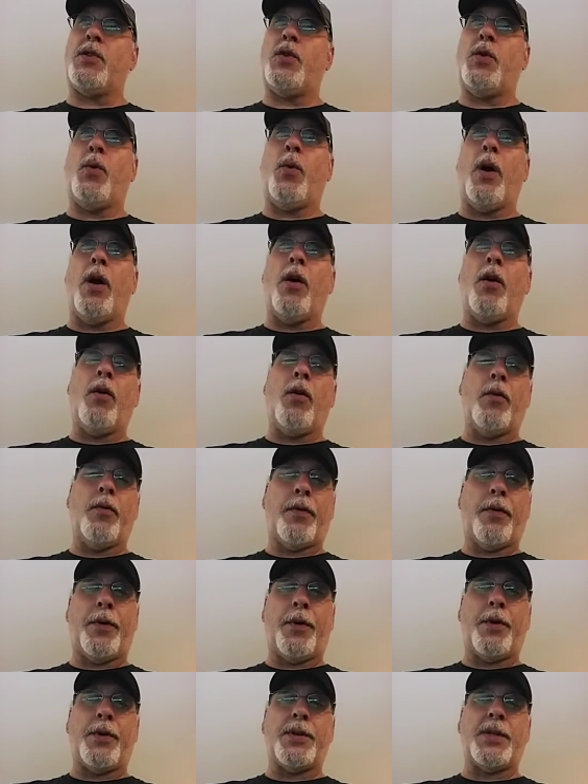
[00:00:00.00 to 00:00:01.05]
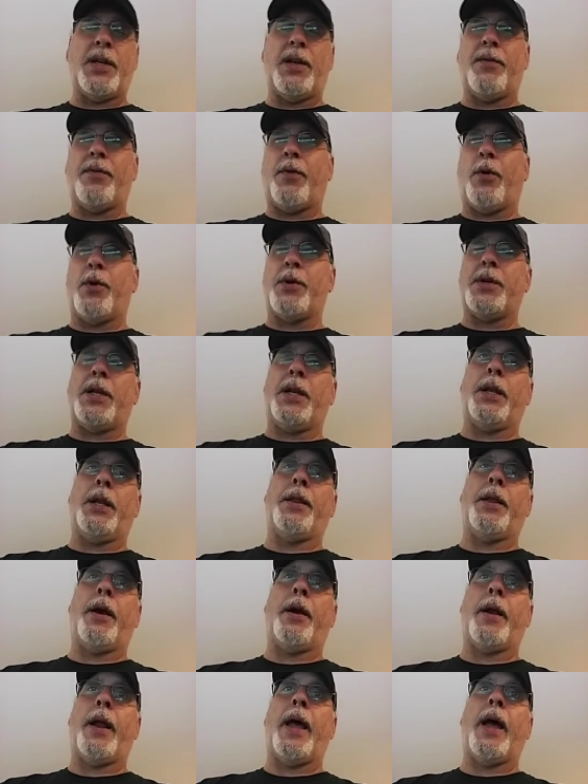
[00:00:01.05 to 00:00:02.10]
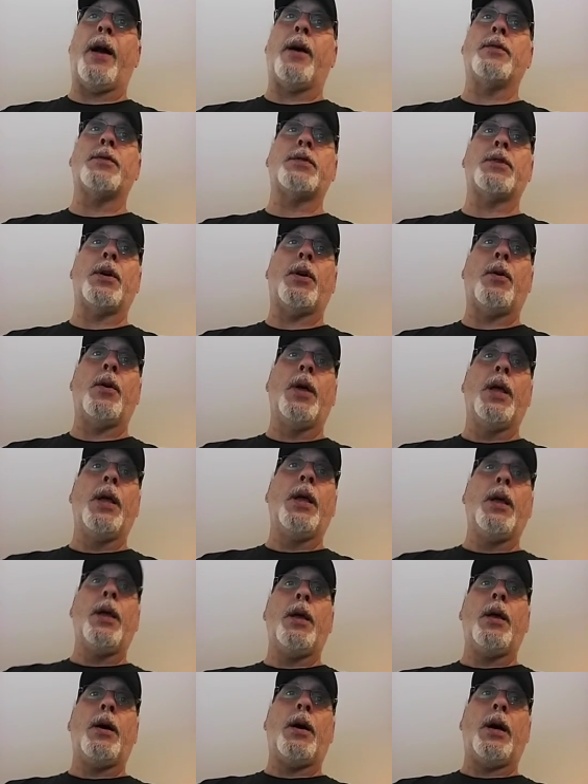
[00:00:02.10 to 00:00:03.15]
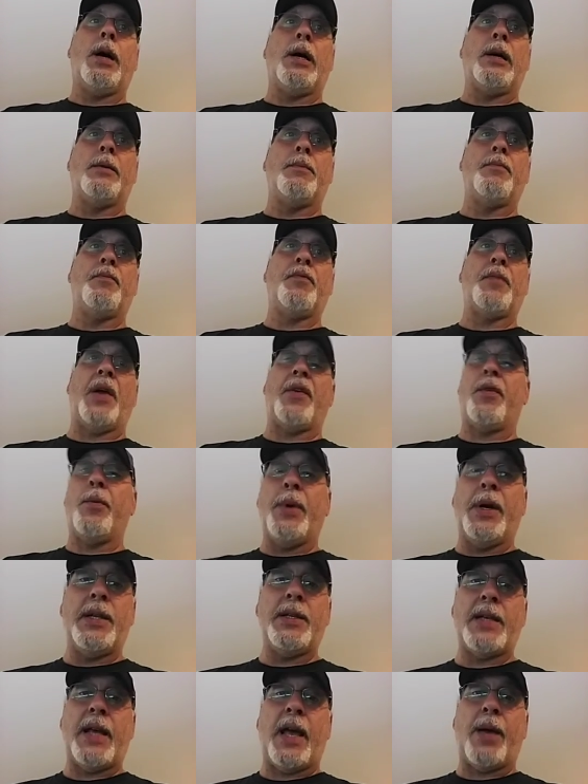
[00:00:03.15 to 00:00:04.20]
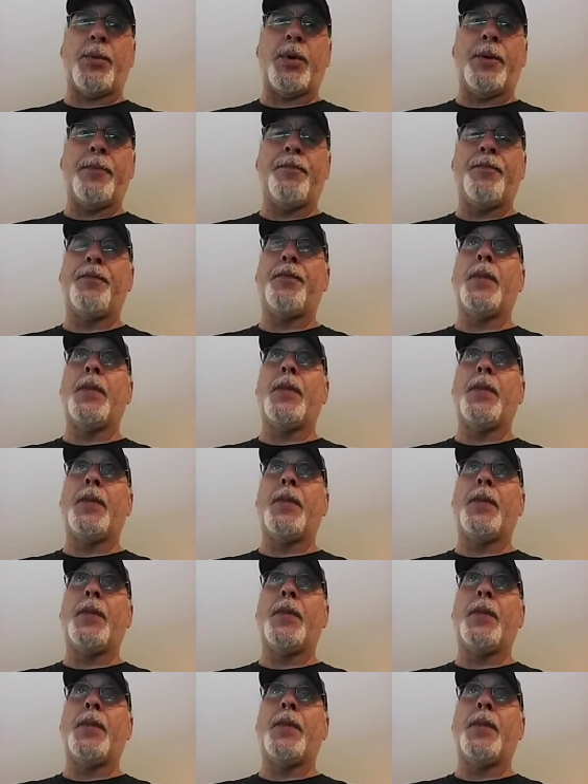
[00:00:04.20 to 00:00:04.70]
12, 13, 14 in there now, so um, everybody's happy.